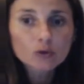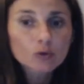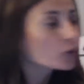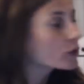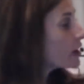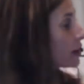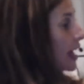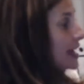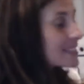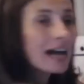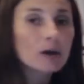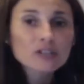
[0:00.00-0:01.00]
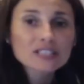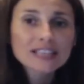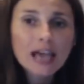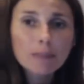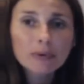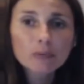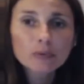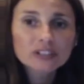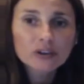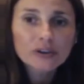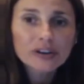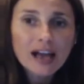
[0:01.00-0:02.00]
to realize how this happened with
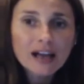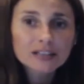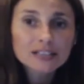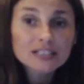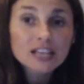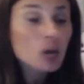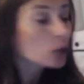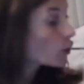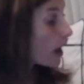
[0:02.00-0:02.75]
the realities. You